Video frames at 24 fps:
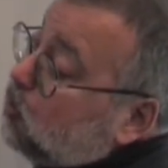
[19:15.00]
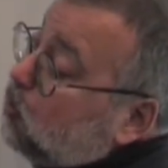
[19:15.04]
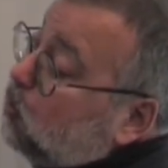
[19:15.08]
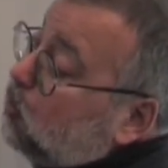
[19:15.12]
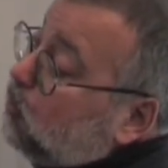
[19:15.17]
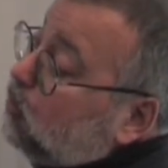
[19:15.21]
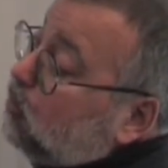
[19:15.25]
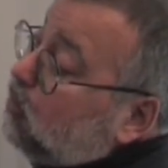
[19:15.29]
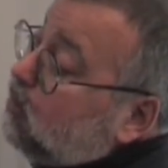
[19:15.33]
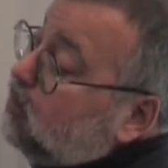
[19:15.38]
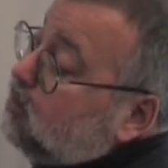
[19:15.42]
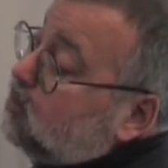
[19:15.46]
on
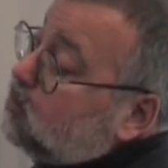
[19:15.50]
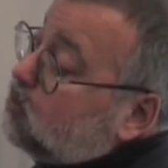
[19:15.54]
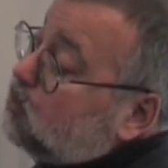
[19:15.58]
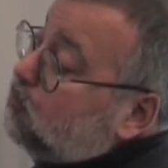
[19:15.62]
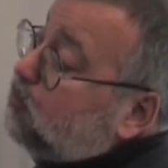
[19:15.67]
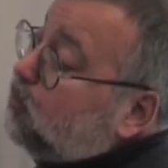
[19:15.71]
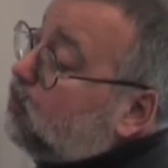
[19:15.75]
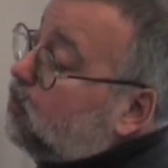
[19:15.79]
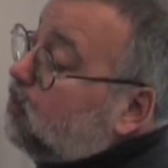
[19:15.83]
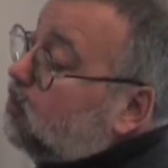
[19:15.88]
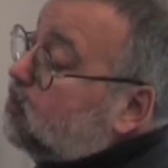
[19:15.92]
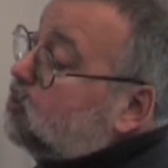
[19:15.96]
all these, on
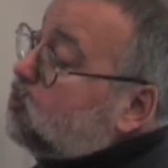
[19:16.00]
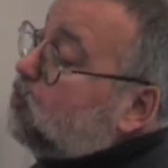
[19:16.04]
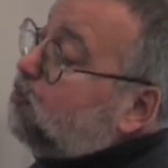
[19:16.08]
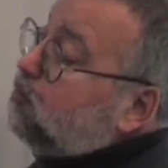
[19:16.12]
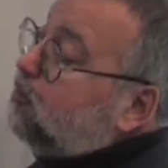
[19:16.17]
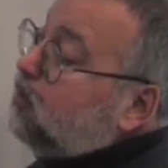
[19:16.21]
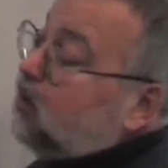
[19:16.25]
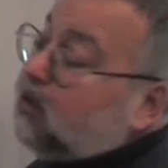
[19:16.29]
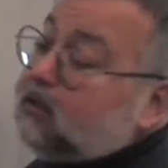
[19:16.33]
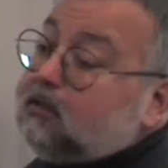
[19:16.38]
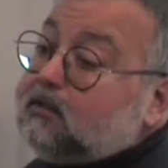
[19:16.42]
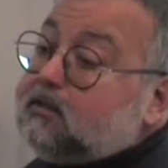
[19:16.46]
production
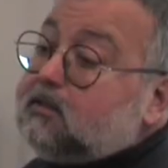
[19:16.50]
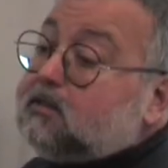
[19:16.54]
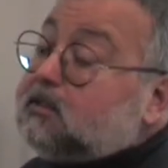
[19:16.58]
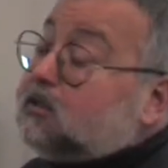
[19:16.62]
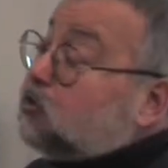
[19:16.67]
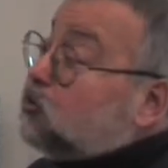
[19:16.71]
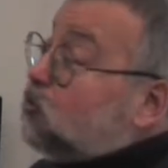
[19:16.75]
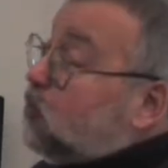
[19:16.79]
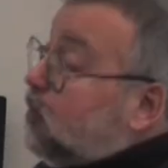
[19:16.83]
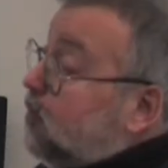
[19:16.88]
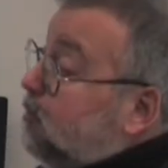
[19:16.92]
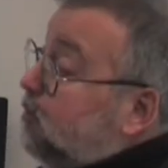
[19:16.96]

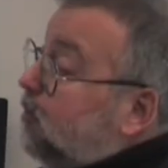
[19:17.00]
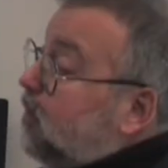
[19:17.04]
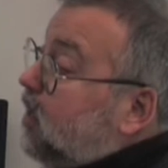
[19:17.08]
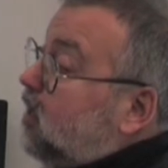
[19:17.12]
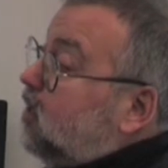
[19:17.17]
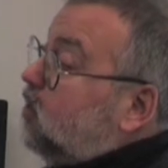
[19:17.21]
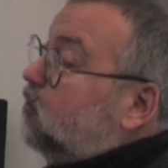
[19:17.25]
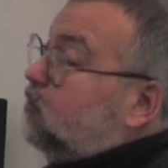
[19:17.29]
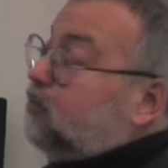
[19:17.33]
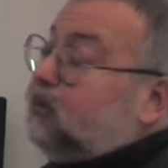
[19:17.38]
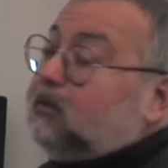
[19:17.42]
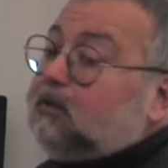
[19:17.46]
practices, on
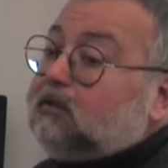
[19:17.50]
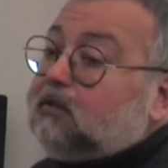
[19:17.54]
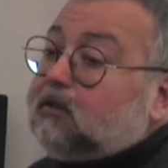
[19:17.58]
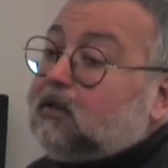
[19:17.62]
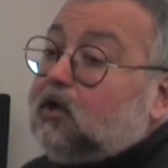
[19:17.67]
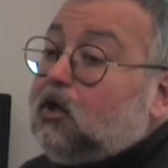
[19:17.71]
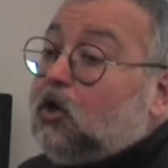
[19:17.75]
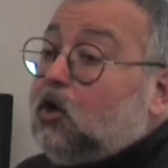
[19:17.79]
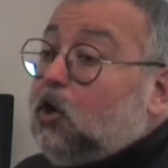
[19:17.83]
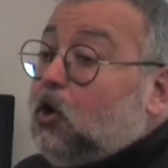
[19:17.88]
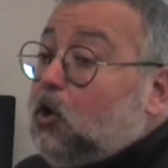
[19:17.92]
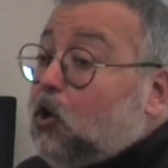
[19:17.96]
environment,
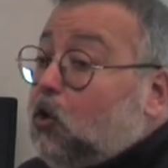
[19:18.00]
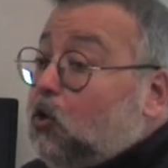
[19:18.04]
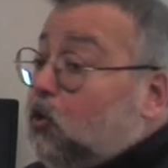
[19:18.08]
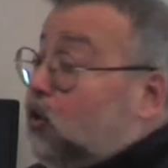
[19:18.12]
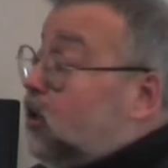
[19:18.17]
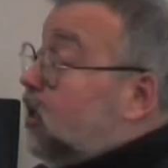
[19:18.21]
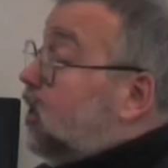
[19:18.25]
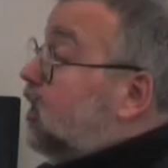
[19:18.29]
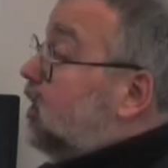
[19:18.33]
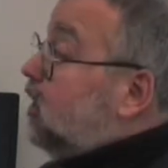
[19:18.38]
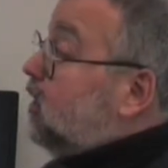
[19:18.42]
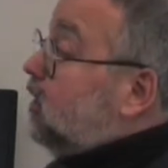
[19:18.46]
on
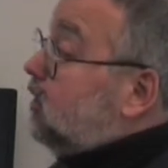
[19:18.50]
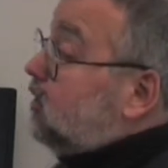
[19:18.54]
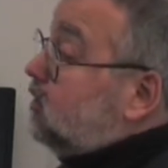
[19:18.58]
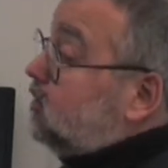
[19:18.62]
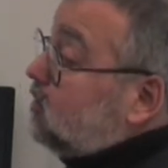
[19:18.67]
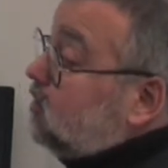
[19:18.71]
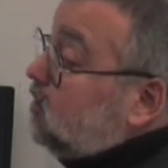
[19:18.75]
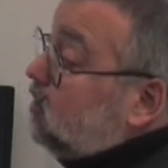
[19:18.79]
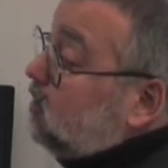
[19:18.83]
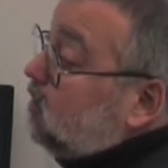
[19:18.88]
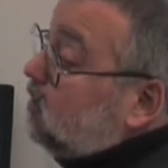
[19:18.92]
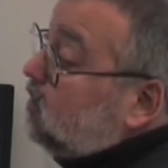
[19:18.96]

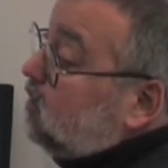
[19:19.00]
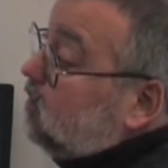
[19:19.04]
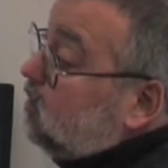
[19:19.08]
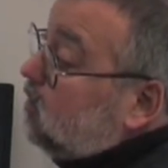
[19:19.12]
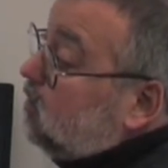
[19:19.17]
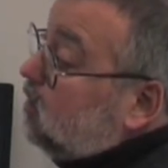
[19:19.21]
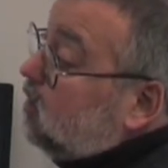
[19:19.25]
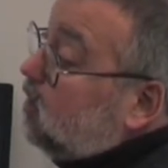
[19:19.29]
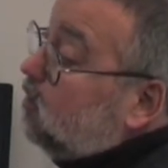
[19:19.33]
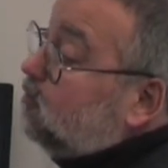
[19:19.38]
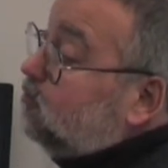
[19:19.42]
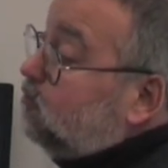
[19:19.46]
health
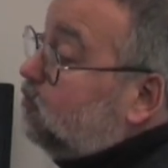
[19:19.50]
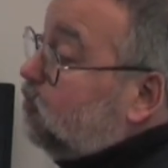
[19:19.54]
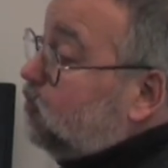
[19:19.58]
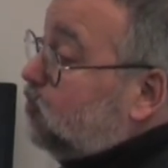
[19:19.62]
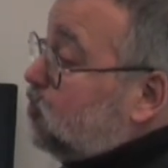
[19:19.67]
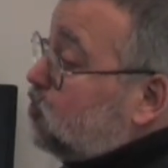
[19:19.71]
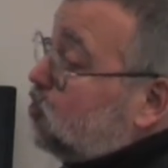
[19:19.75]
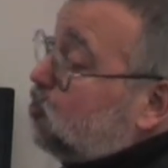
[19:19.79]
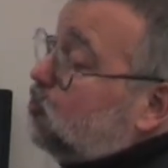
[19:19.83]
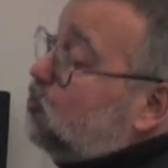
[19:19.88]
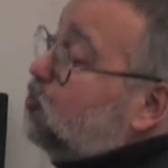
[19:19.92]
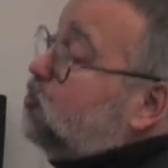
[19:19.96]
and food
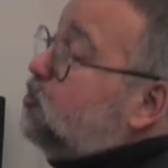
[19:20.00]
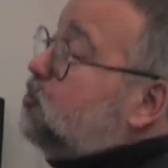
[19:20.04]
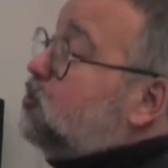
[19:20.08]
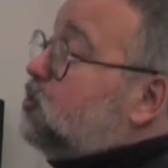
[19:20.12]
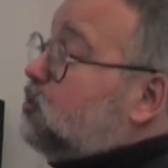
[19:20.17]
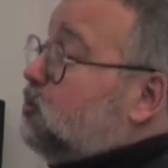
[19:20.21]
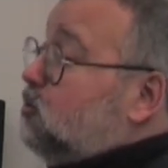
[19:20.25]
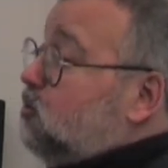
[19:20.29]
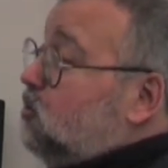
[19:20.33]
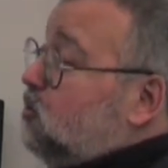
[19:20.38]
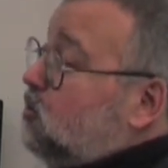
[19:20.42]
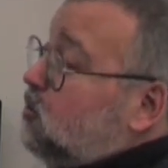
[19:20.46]
choice,
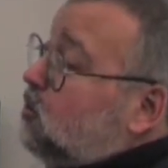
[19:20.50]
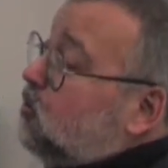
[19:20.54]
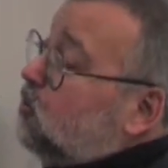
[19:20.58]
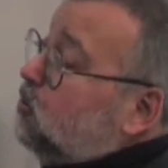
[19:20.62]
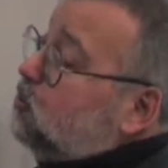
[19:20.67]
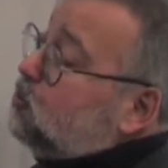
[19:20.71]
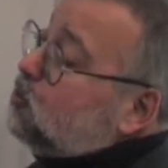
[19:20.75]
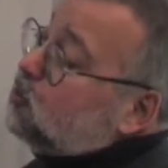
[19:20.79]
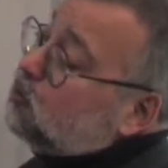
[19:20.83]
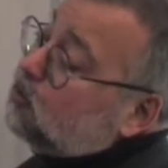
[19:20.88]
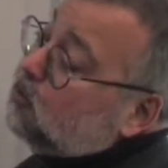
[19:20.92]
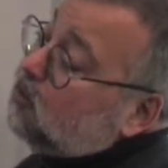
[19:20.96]
on
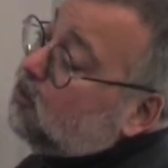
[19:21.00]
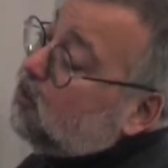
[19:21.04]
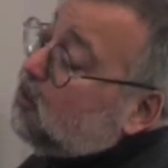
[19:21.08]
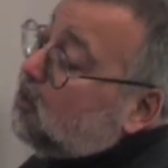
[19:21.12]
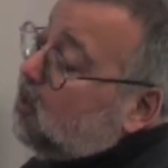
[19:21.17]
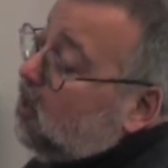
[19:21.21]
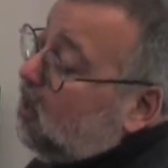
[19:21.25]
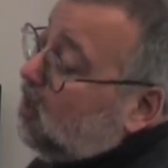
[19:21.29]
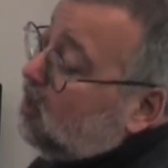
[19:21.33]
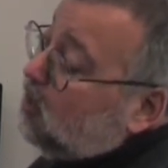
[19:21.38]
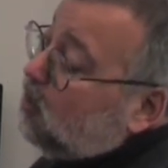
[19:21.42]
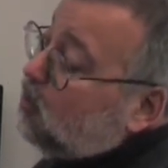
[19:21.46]
culture
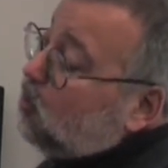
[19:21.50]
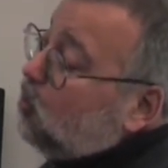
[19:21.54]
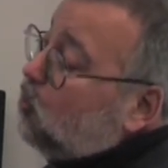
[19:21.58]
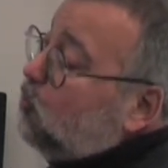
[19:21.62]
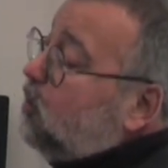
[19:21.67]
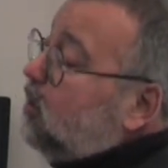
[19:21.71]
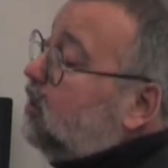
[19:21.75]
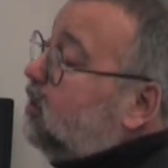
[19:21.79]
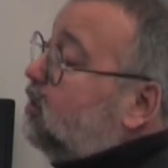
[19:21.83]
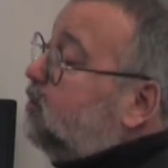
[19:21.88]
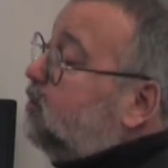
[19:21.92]
and global